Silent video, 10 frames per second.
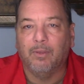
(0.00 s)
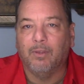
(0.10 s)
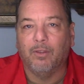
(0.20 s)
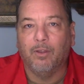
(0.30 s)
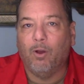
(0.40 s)

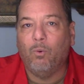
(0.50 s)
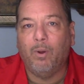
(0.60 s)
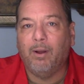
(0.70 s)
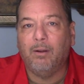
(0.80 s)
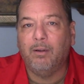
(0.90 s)

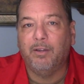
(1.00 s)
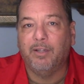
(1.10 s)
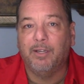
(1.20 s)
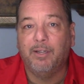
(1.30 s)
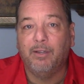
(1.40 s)
Nowhere
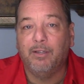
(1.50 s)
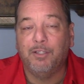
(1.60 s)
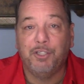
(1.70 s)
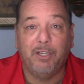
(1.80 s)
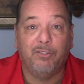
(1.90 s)
did
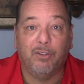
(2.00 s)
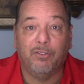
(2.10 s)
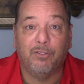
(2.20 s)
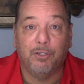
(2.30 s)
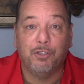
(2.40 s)

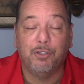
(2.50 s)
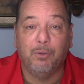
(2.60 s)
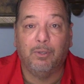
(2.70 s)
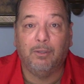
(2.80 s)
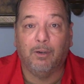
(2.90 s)
Jesus,
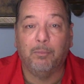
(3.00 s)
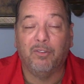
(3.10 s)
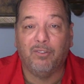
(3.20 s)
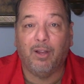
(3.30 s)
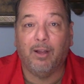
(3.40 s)
Yeshua, or
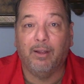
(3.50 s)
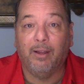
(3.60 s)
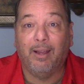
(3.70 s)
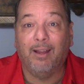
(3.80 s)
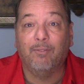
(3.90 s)

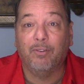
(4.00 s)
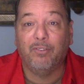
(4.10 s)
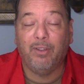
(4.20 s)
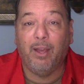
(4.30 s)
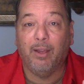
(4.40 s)
Messiah ever
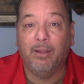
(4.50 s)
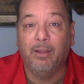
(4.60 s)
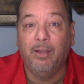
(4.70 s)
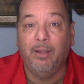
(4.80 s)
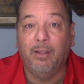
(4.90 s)
say
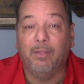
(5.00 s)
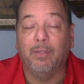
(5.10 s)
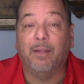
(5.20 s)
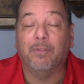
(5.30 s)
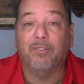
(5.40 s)

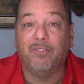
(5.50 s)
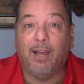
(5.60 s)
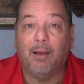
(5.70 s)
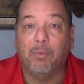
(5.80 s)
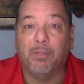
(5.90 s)
that the
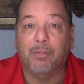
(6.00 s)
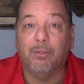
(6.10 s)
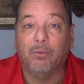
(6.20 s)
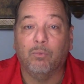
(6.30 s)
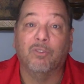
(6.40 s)
Sabbath
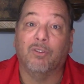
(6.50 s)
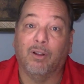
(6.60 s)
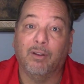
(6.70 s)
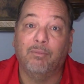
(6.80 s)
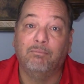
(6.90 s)
was
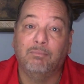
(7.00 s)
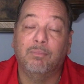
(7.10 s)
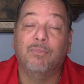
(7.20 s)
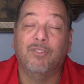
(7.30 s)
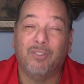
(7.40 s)
on
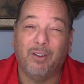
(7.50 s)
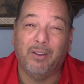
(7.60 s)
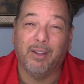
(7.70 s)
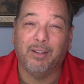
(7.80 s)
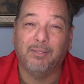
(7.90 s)

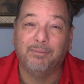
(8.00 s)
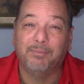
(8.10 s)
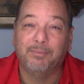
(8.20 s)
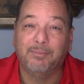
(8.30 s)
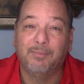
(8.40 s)
Sunday.
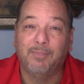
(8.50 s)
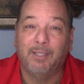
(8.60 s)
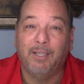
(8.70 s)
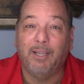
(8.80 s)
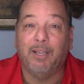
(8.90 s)

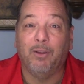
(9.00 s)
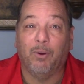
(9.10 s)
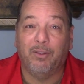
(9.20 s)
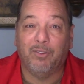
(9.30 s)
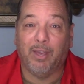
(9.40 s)
He
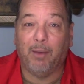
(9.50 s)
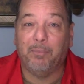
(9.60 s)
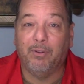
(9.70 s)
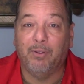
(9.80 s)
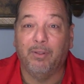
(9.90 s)
always
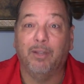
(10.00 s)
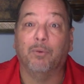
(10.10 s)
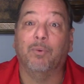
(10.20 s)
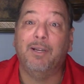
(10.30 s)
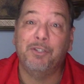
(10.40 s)
kept the
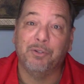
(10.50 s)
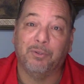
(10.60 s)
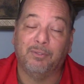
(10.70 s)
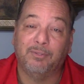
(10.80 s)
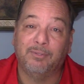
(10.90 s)

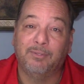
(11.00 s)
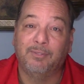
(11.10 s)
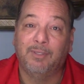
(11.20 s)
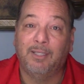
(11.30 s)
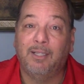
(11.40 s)
original,
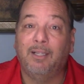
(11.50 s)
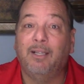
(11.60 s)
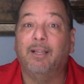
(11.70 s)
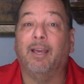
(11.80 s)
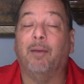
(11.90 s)

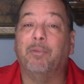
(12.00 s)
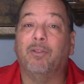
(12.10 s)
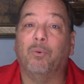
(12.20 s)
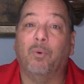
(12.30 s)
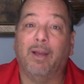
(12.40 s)
kept it
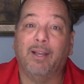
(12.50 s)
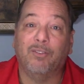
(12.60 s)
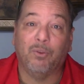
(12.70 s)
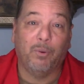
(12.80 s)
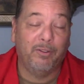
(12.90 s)
the way
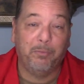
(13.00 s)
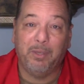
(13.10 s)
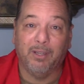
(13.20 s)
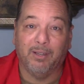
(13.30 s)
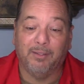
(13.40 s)
it's always
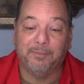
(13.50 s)
been.